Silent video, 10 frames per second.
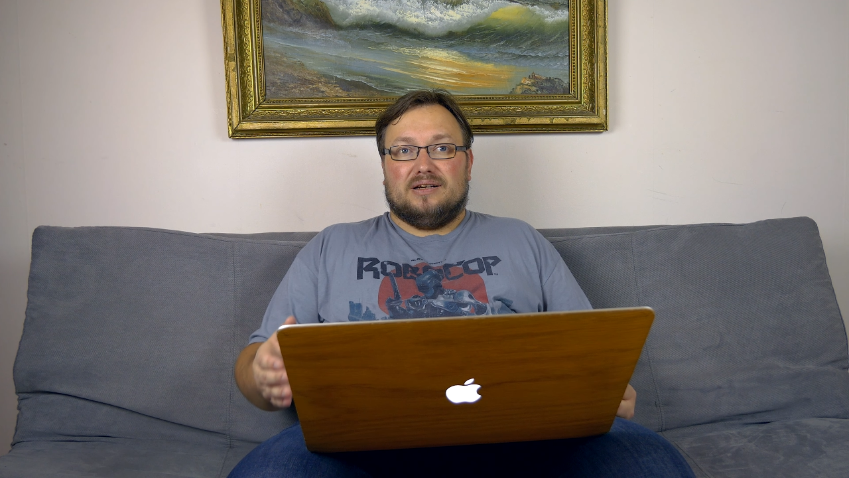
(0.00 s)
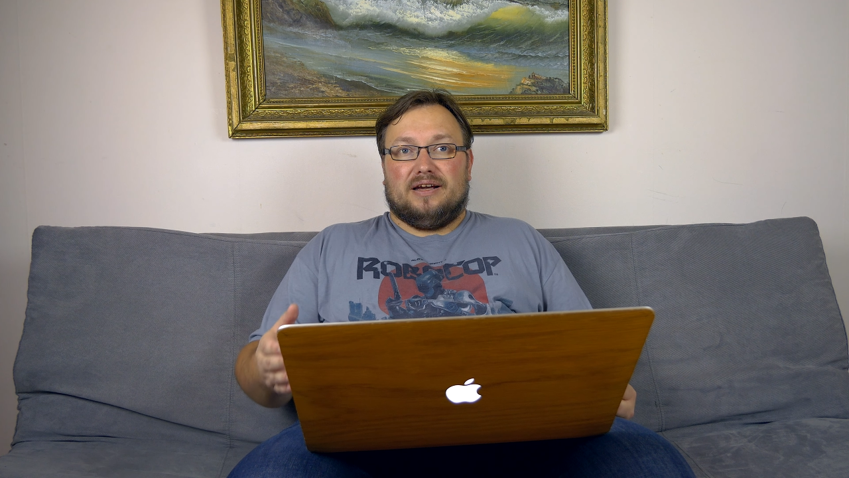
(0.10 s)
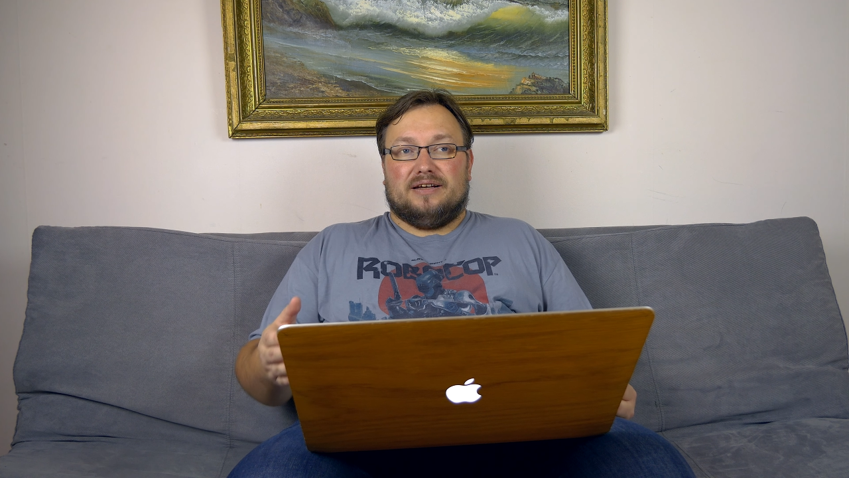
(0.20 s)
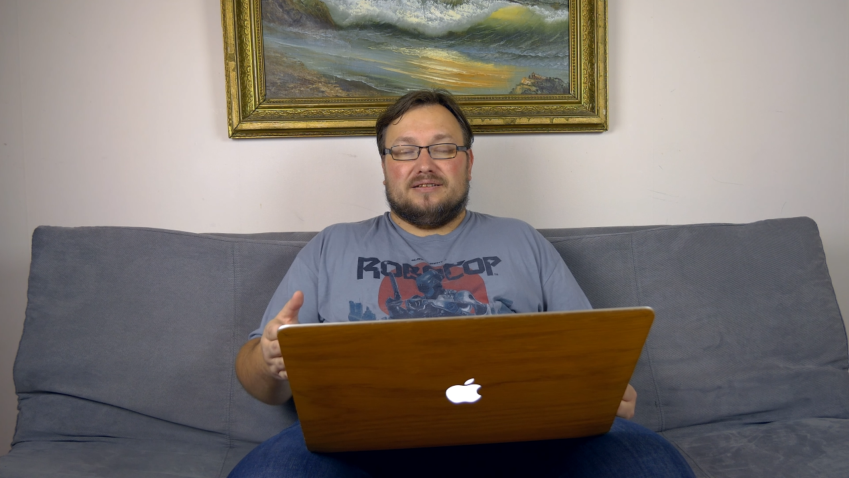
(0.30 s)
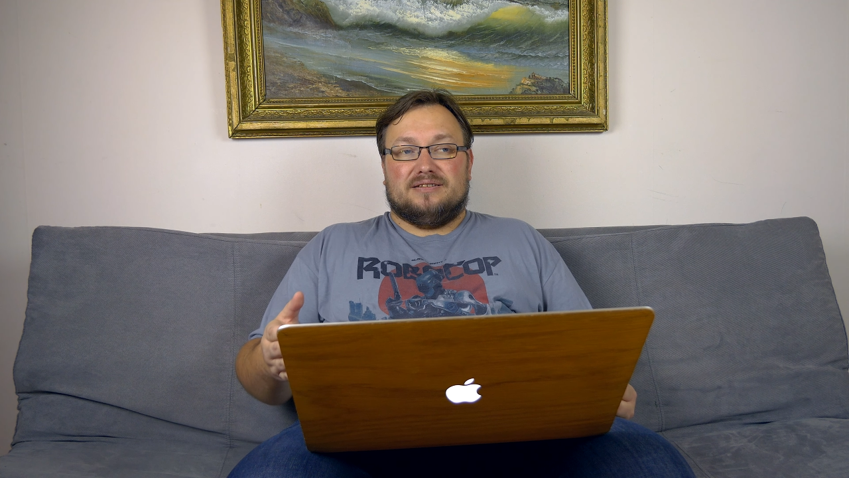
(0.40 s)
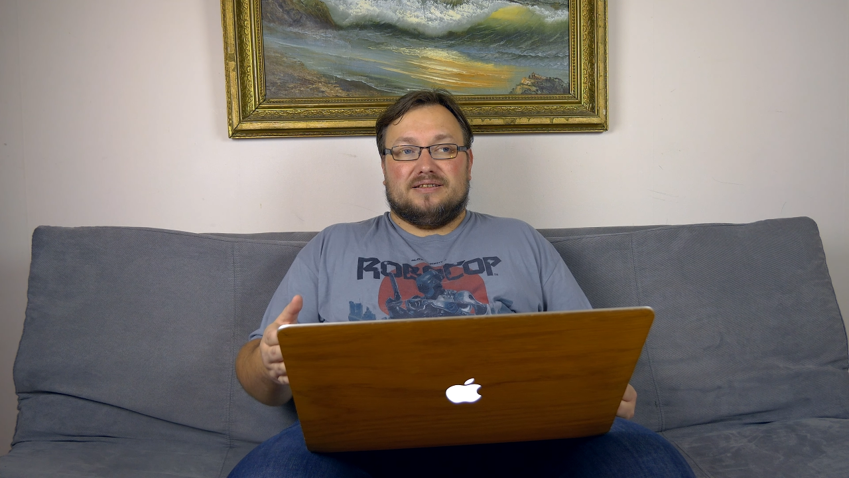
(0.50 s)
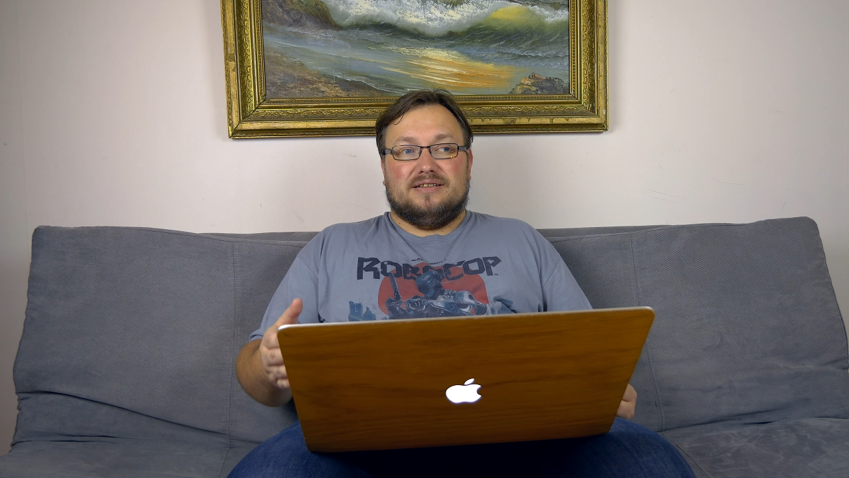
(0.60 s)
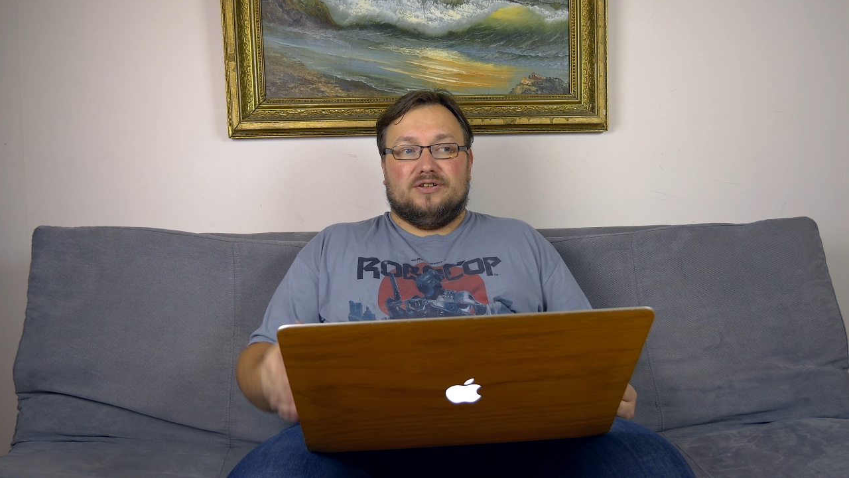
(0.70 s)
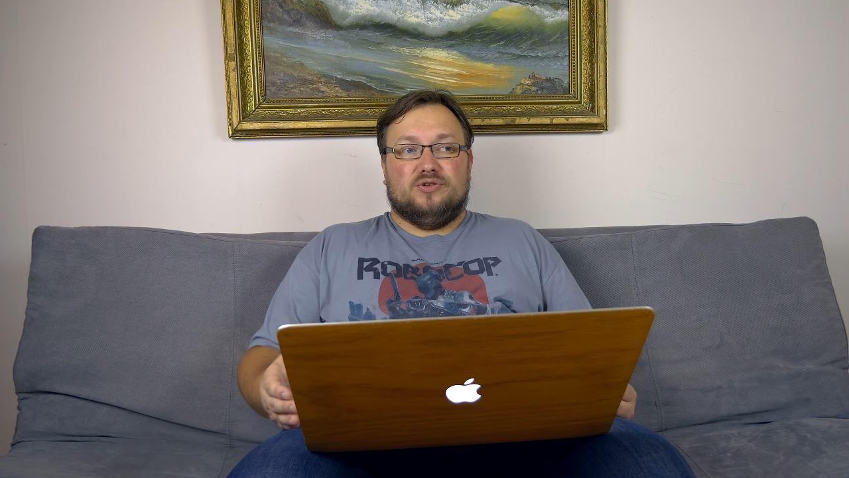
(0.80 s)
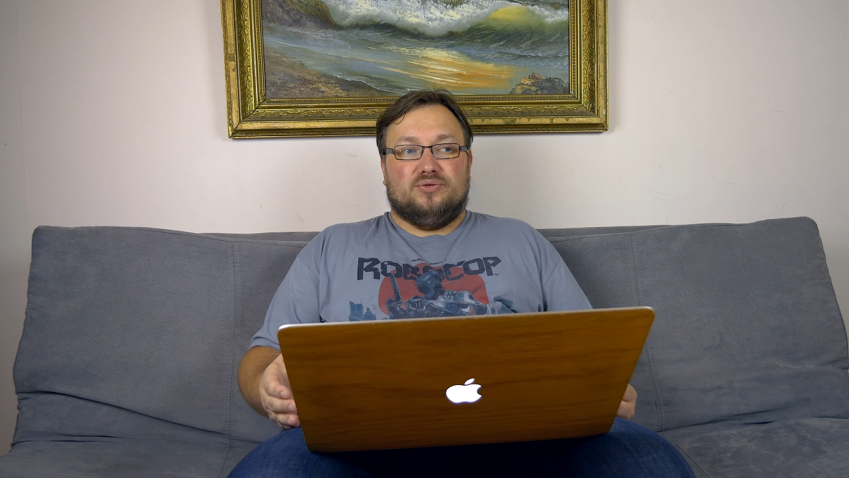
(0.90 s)
and
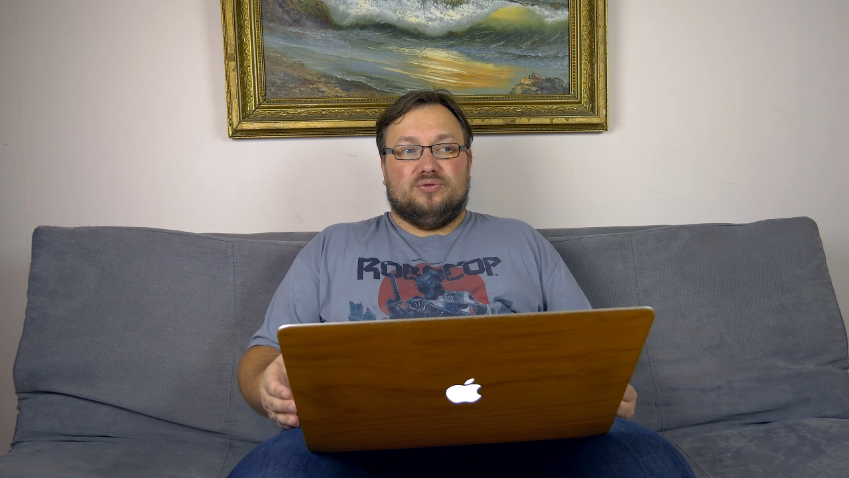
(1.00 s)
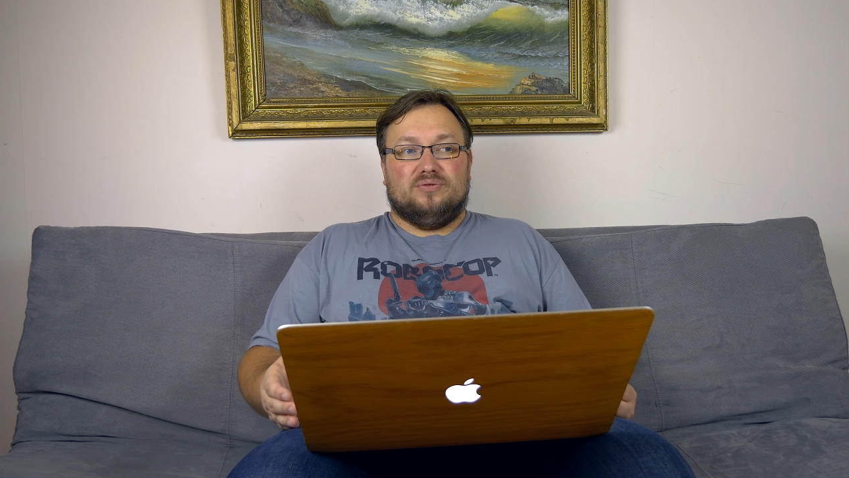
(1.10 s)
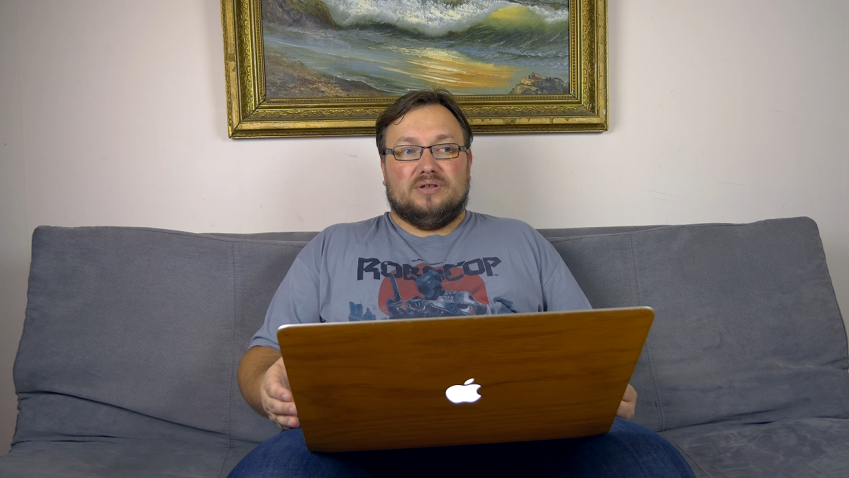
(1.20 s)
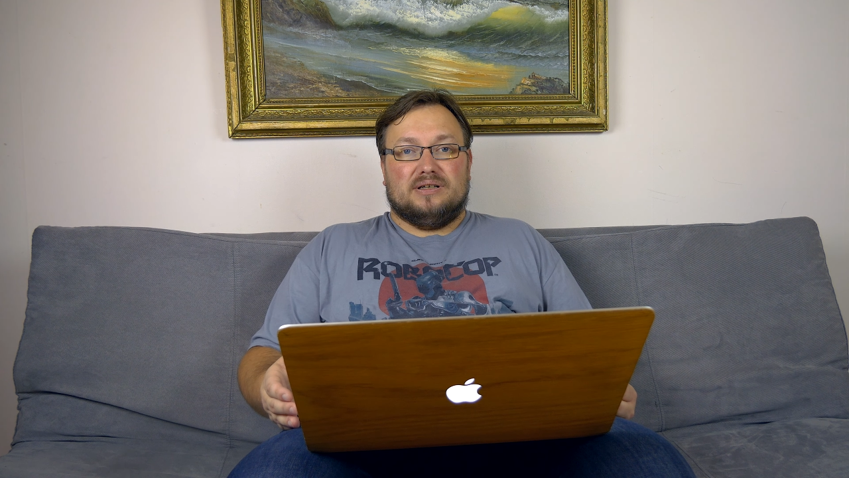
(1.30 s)
the new